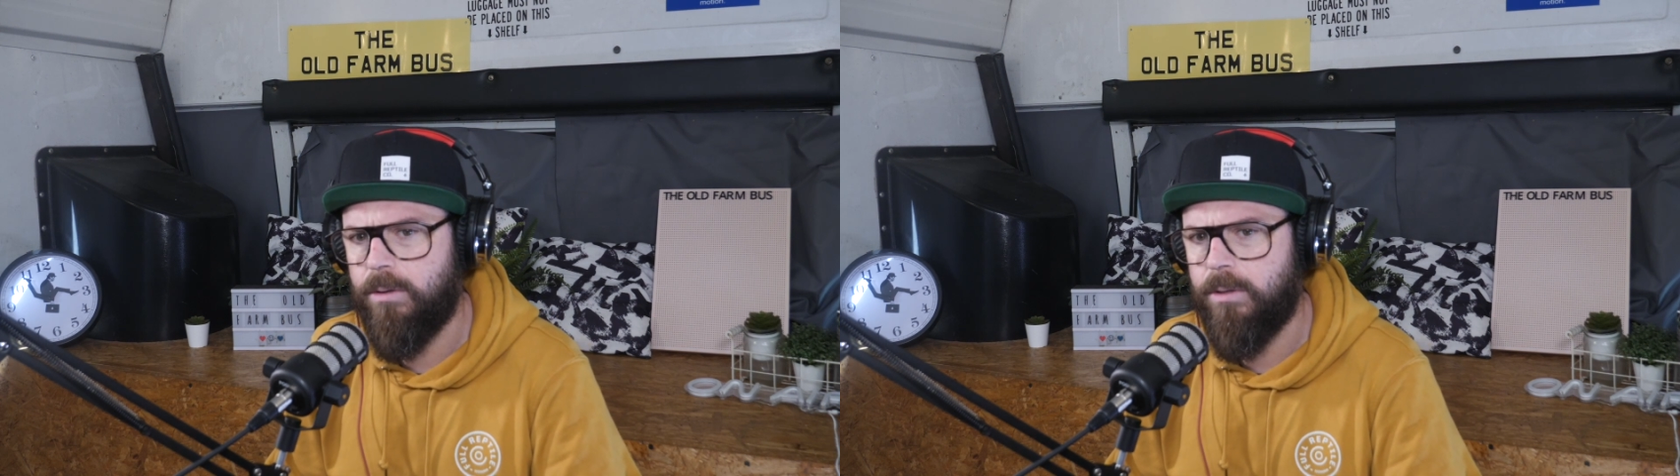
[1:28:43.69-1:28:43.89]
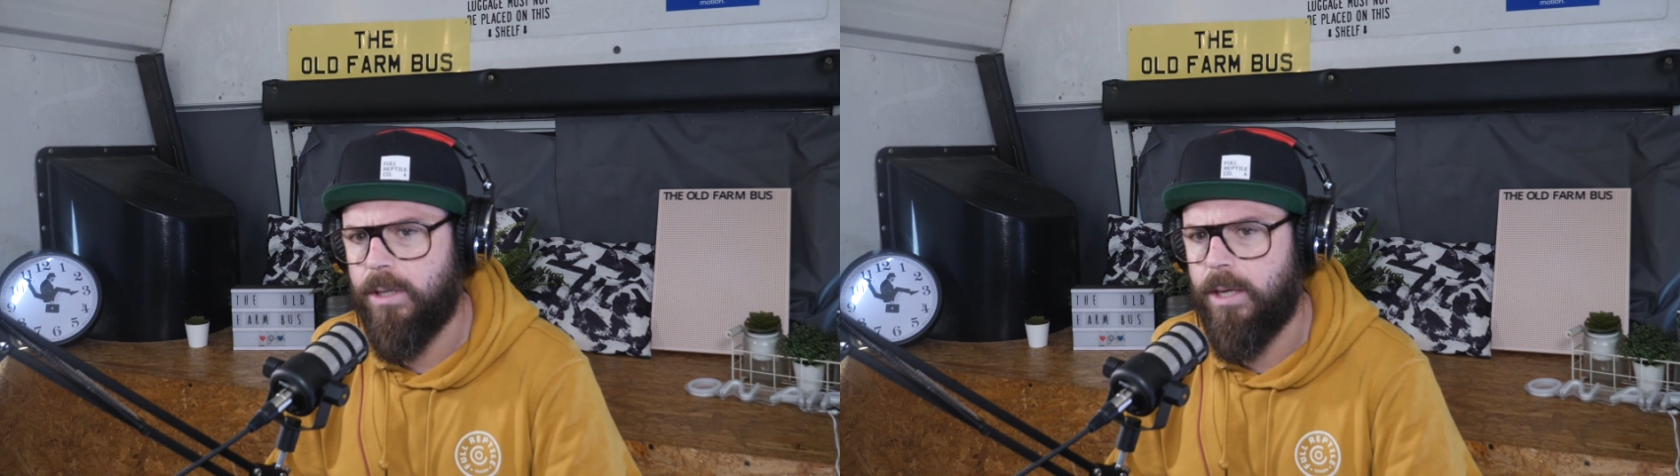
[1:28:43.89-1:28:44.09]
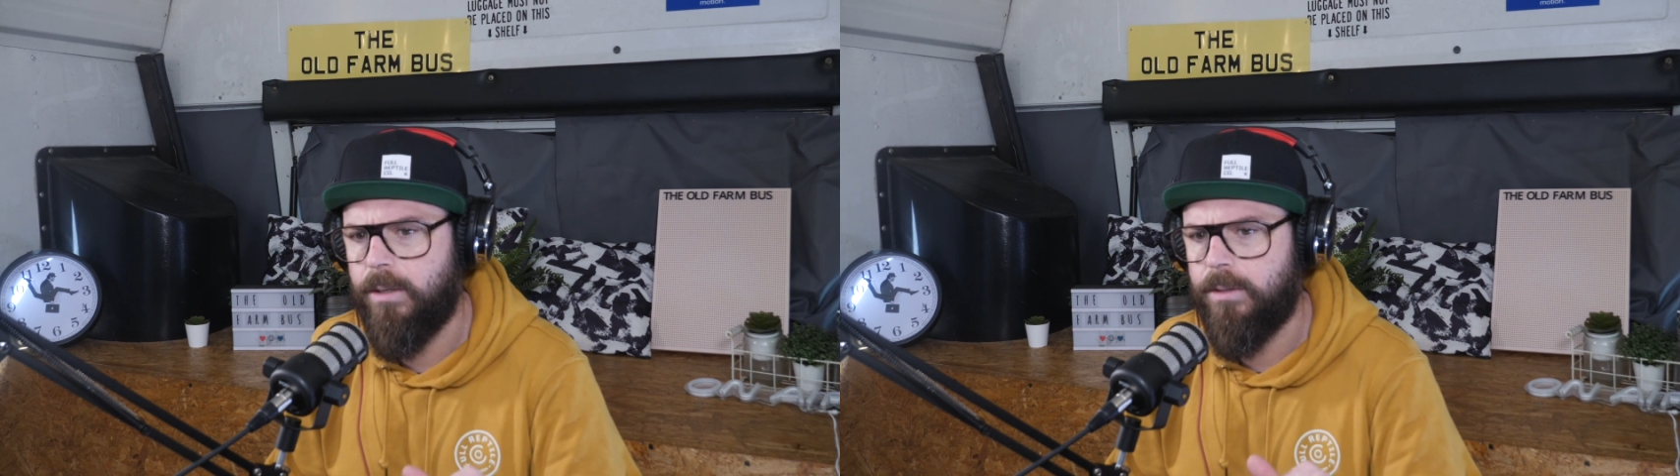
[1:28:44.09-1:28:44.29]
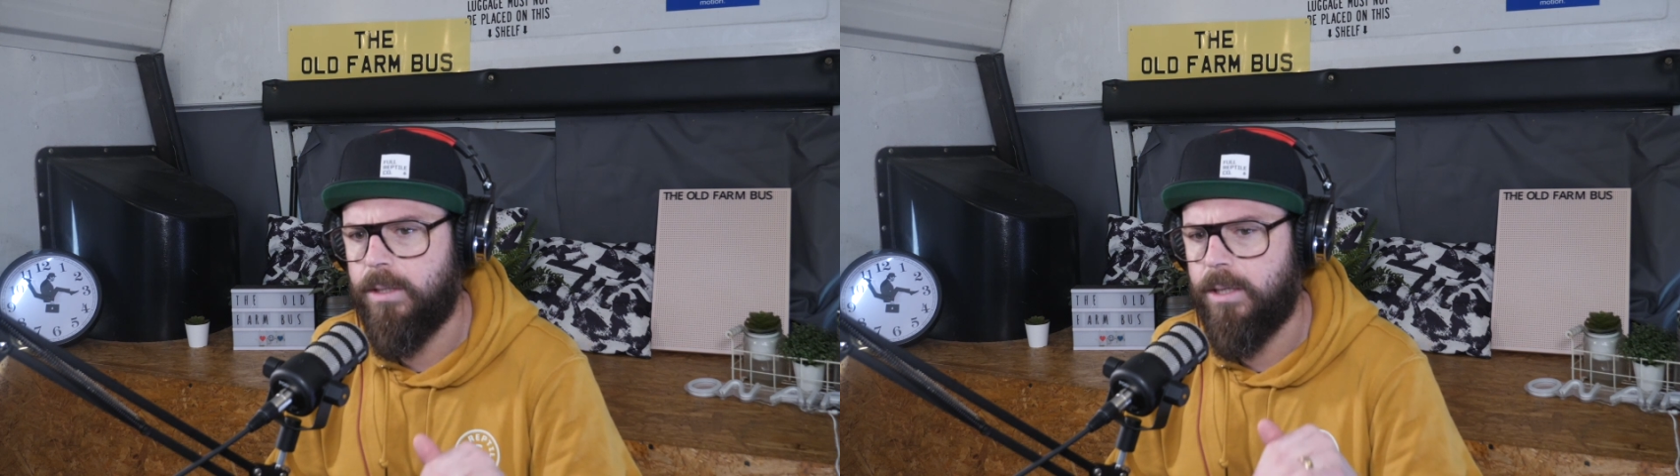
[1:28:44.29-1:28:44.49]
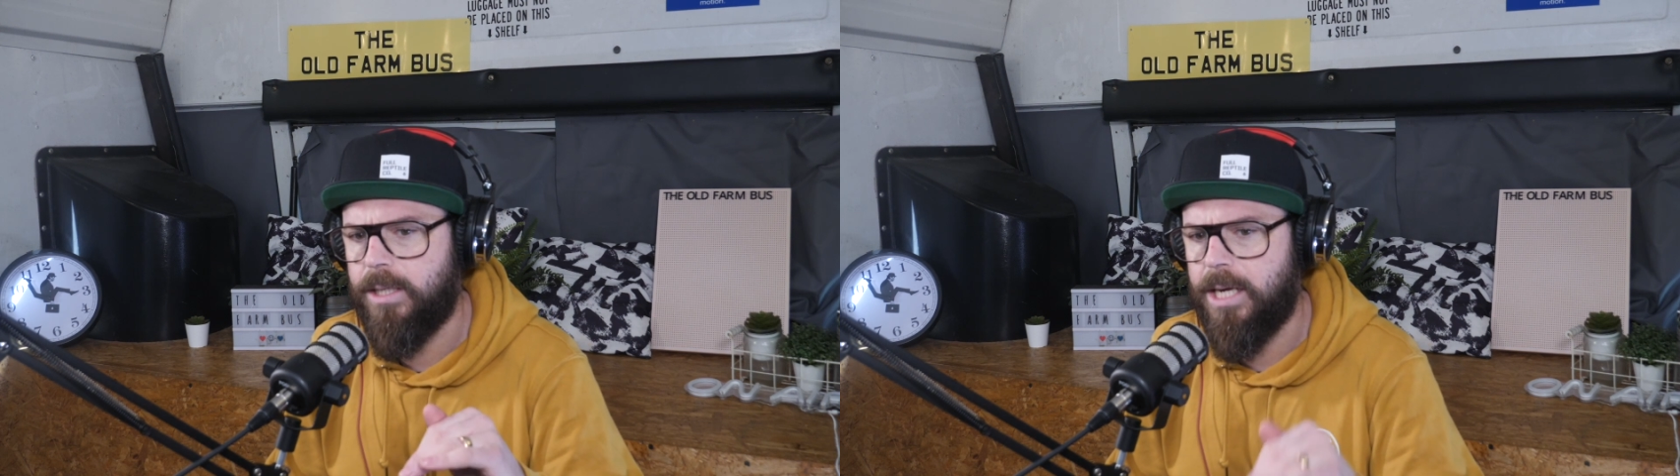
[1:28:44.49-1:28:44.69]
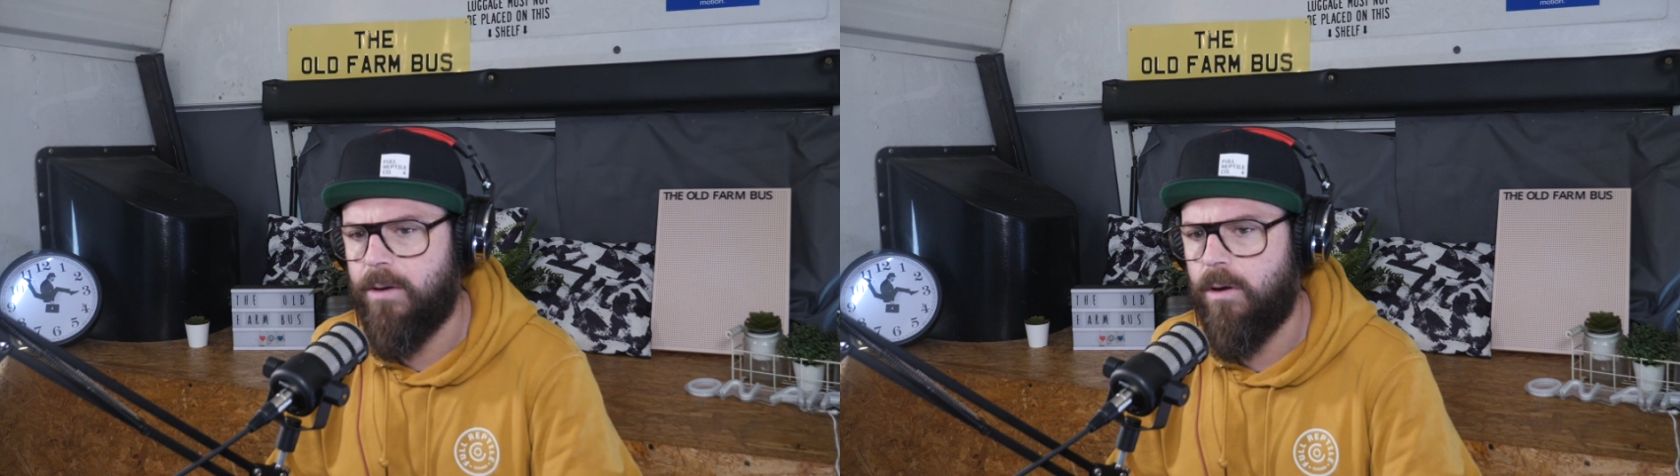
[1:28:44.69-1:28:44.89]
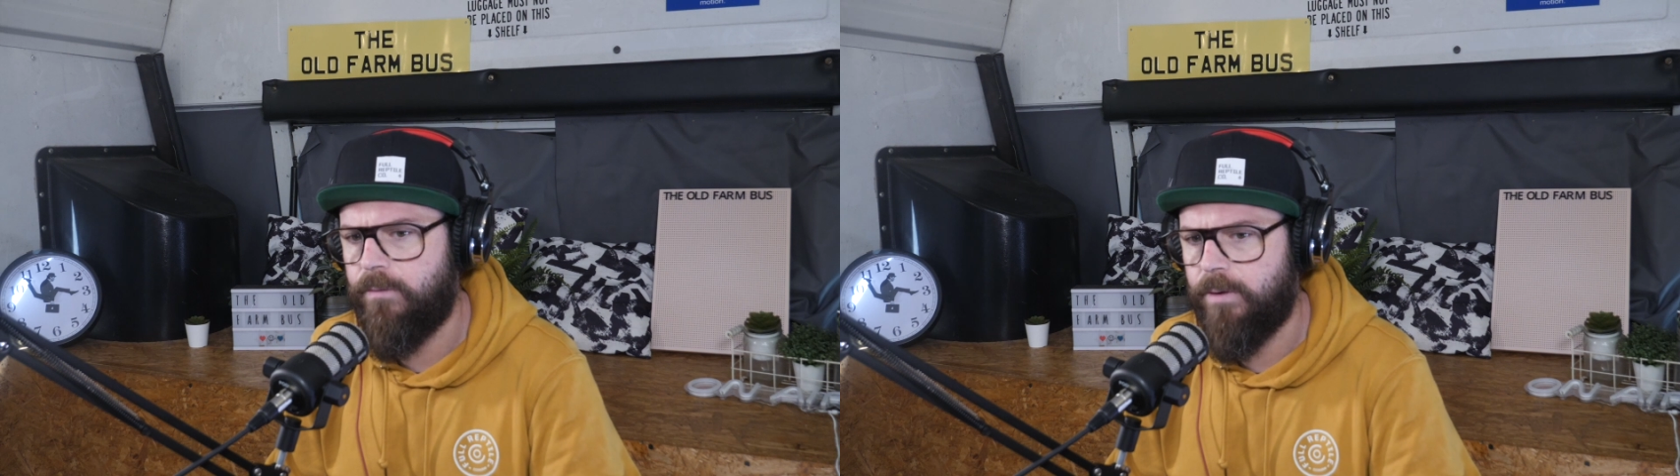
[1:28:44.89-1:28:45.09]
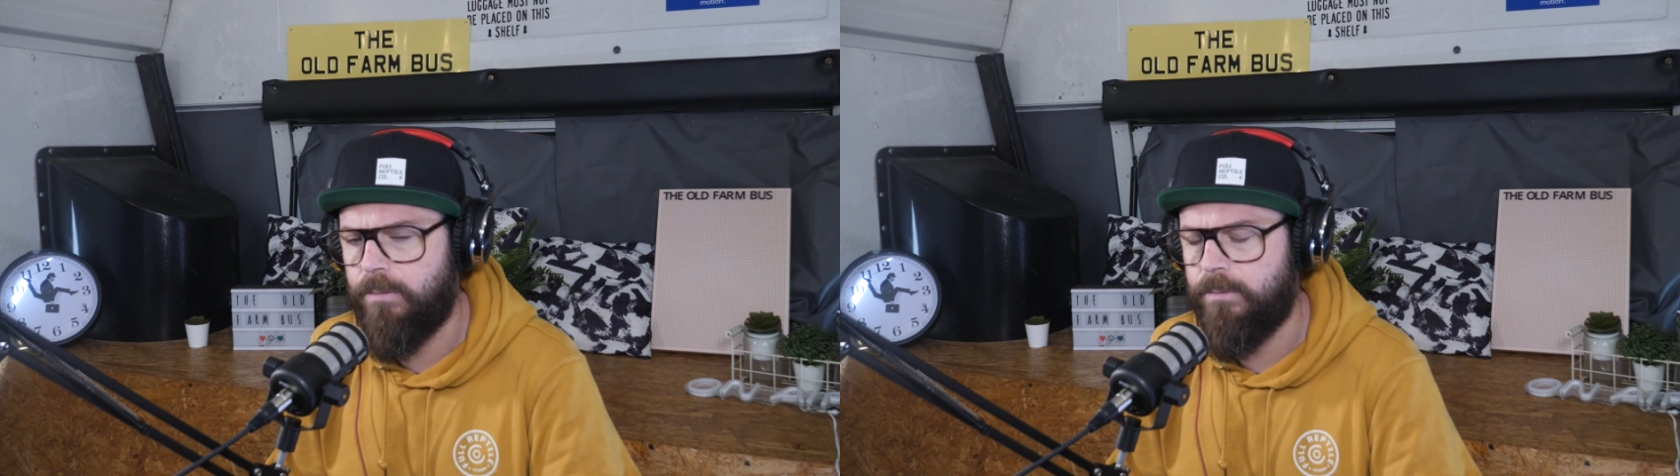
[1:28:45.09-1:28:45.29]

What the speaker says: The De Niro film.